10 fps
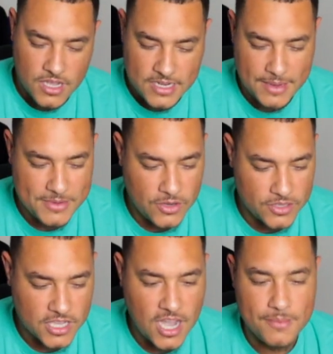Let me know in
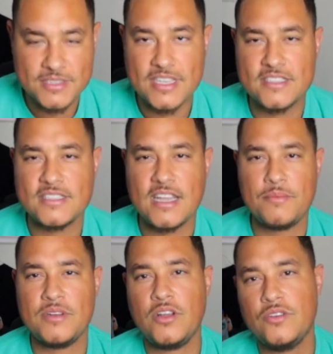the comment section down
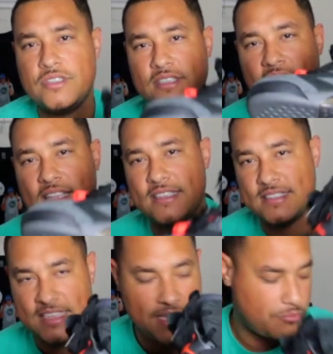below. These had the
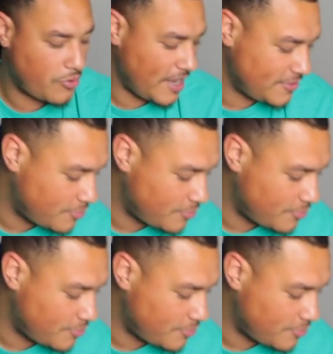same price